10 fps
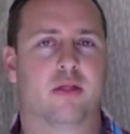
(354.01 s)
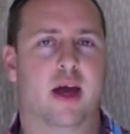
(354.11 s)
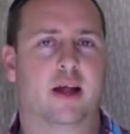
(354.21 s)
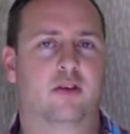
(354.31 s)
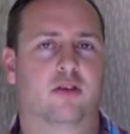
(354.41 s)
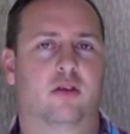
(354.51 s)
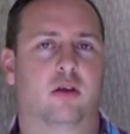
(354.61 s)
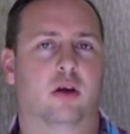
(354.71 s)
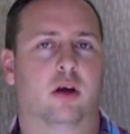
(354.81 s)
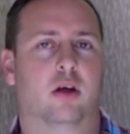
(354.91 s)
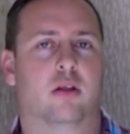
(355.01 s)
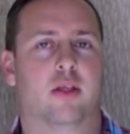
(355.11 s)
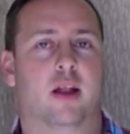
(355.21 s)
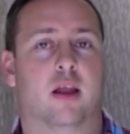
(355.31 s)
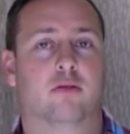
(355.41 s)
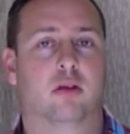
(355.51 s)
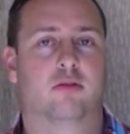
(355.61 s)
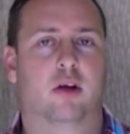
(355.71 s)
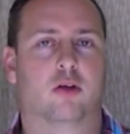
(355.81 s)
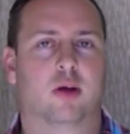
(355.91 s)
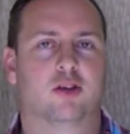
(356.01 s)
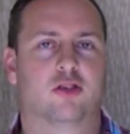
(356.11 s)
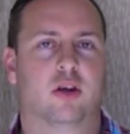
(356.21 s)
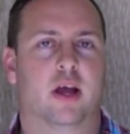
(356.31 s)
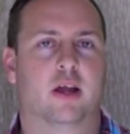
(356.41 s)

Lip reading: that level of valuation